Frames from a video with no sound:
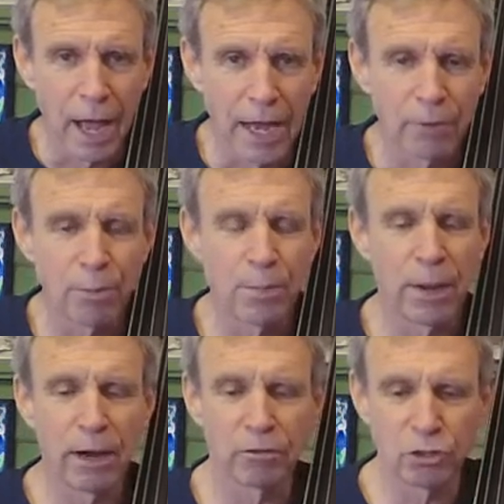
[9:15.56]
I have
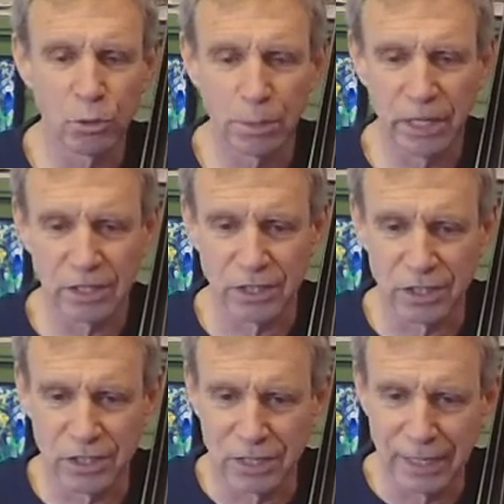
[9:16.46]
prepared two
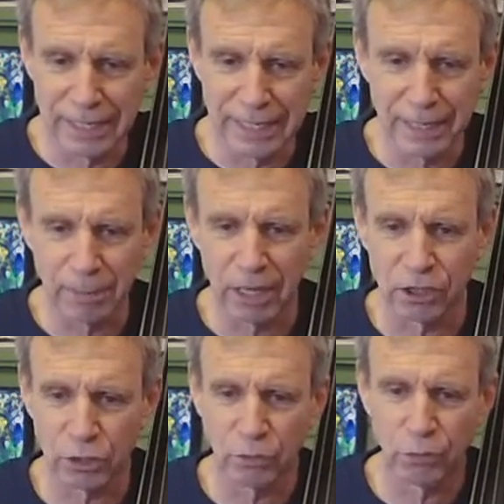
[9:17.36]
pieces in E
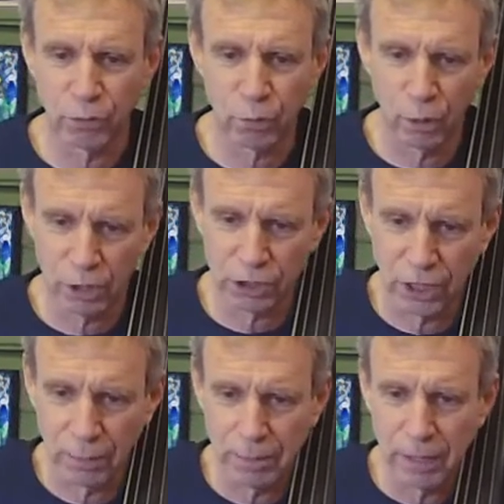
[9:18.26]
major for the
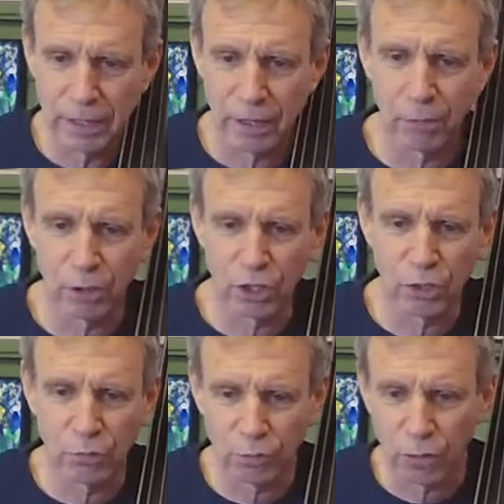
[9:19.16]
workshop that will
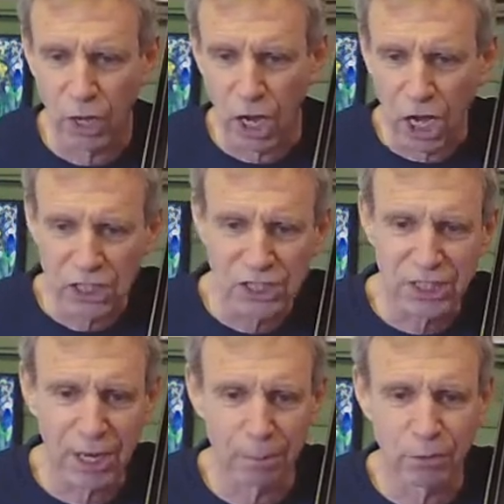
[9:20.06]
give us
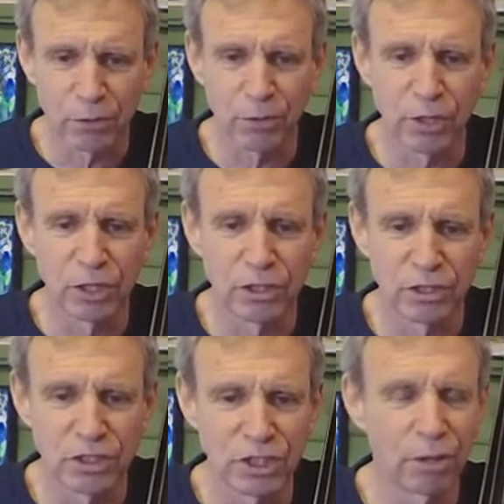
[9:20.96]
the opportunity to
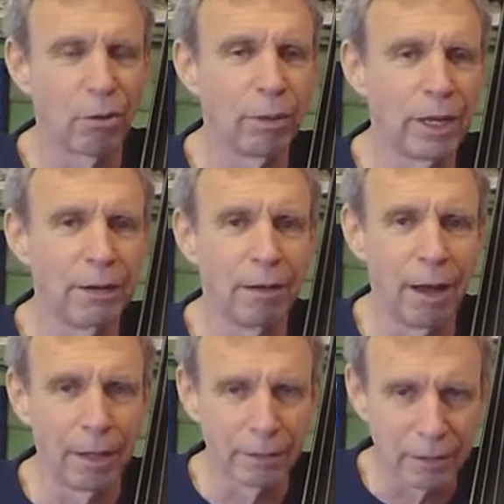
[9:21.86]
zero in
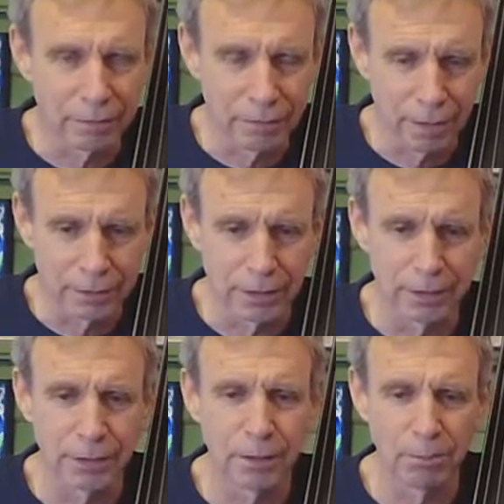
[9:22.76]
on these
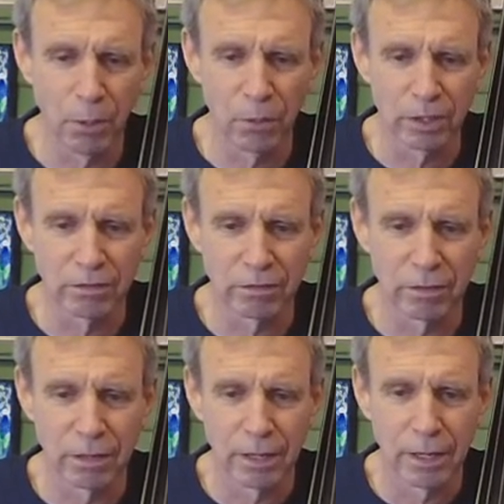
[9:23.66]
19 components.
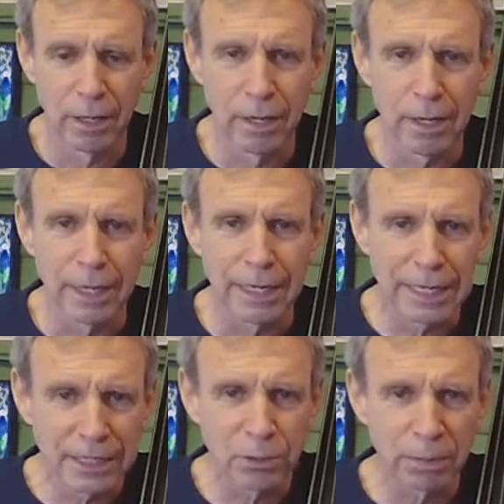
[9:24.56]

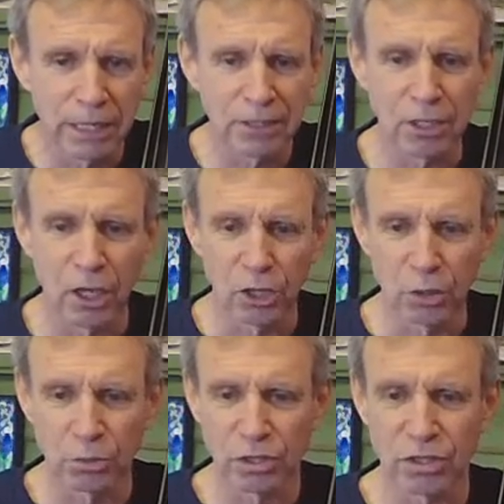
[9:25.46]
Each piece
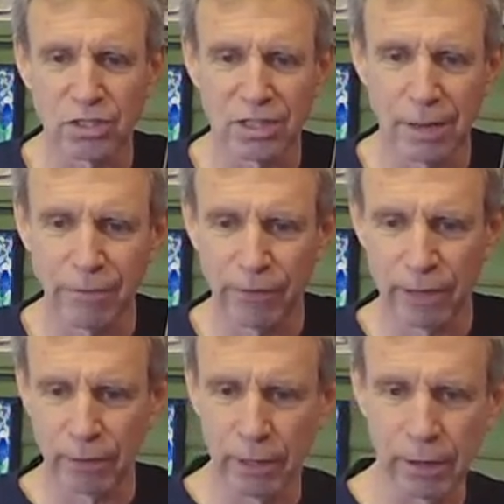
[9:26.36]
uses the same
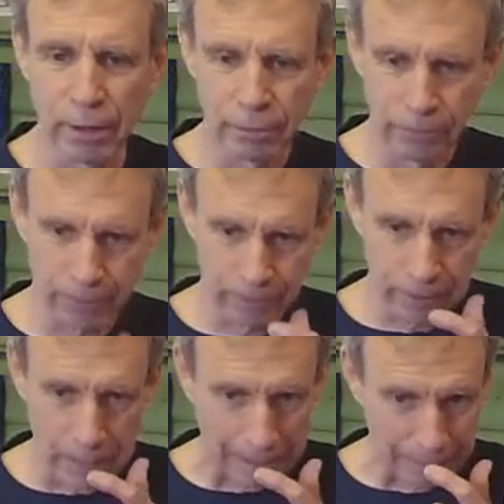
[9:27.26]
fingering for
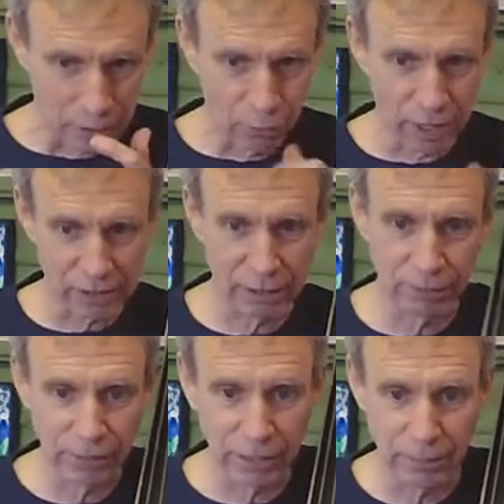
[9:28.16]
the two
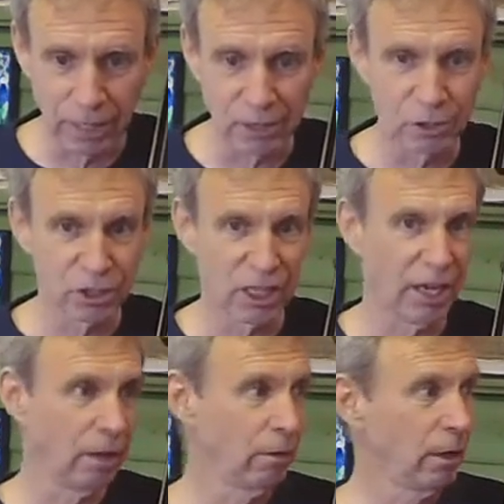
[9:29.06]
octave E major
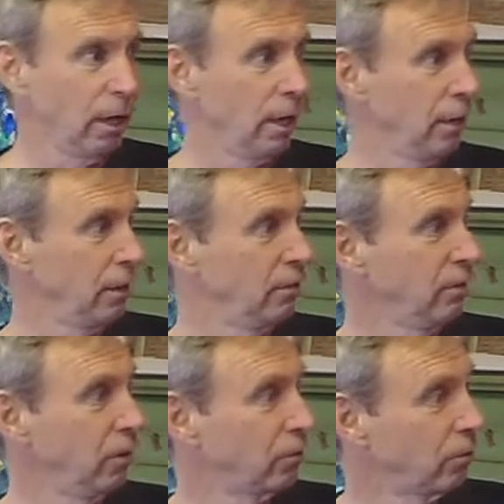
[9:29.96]
scale, and it's
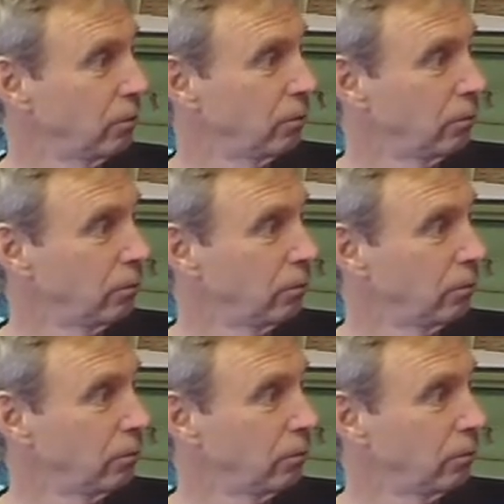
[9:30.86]
this.